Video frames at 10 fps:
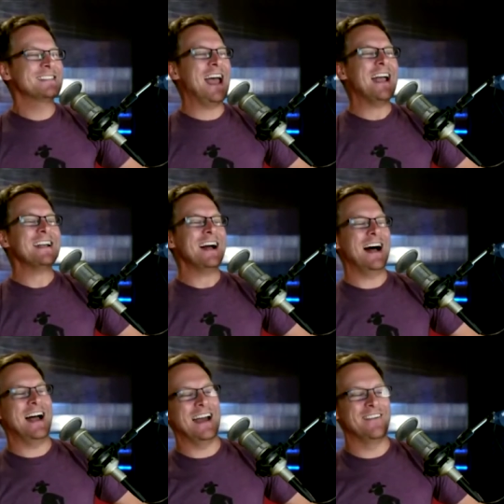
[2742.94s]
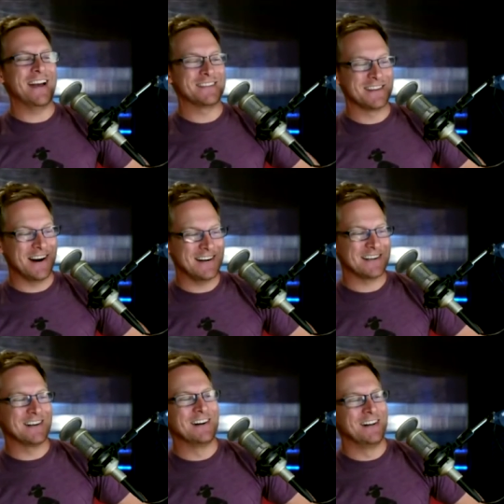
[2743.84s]
Tech Hive has an
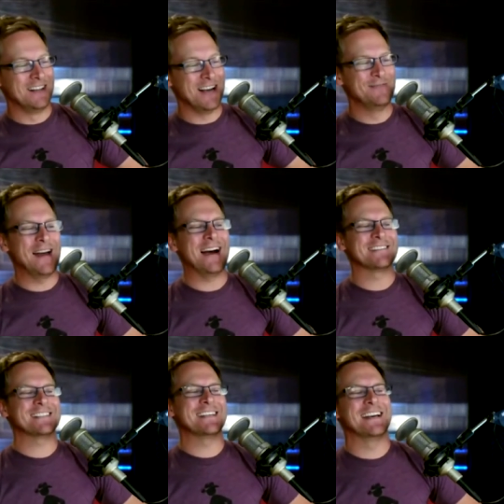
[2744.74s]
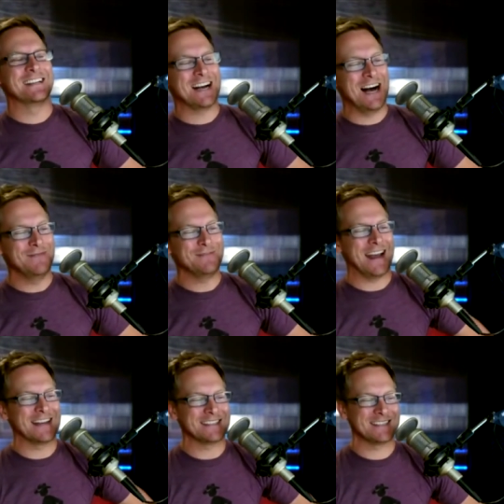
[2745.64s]
article about uh,
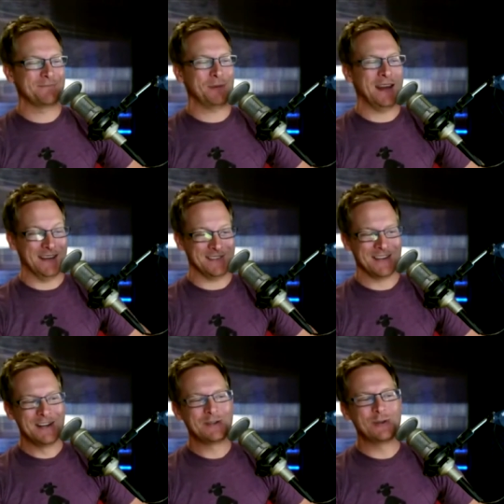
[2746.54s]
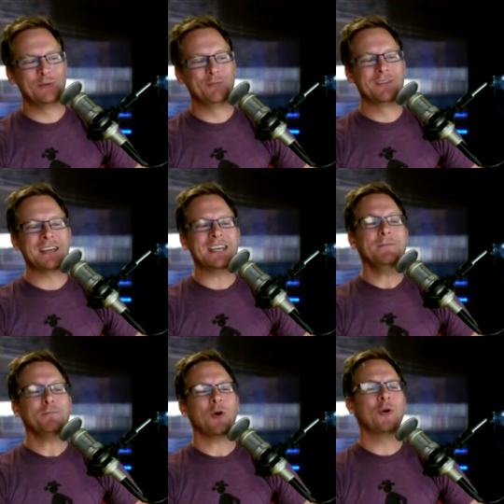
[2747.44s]
Comcast's pitch to
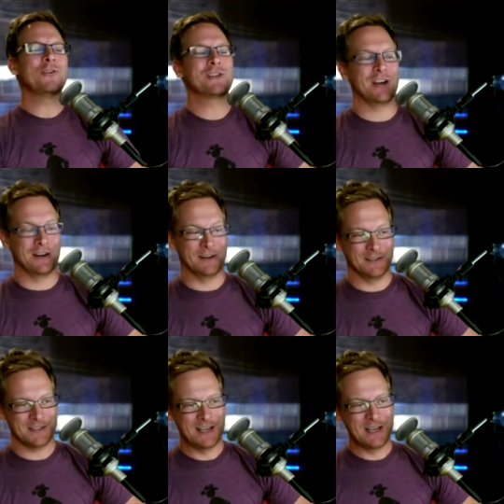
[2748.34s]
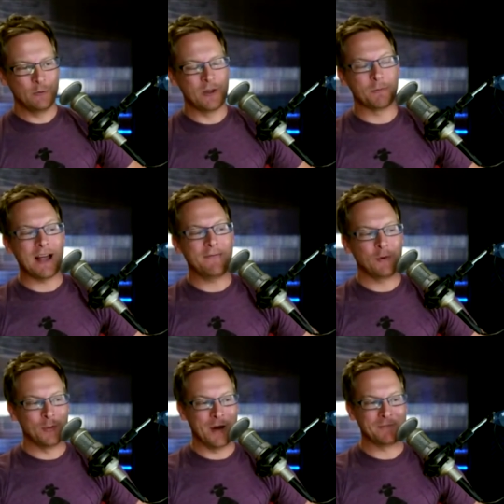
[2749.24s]
keep cord cutters with a
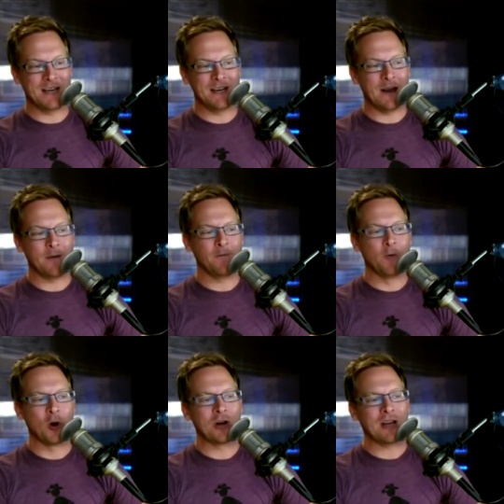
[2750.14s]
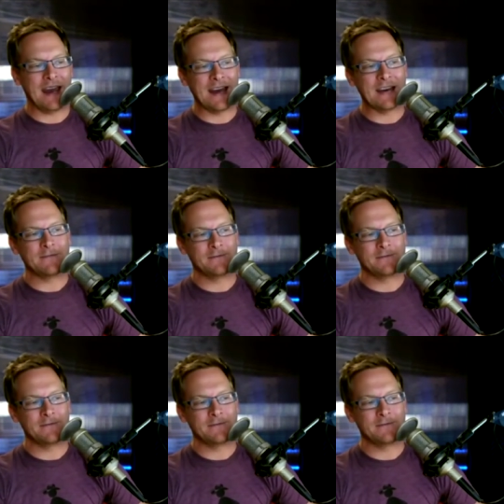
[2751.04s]
platform update in 4K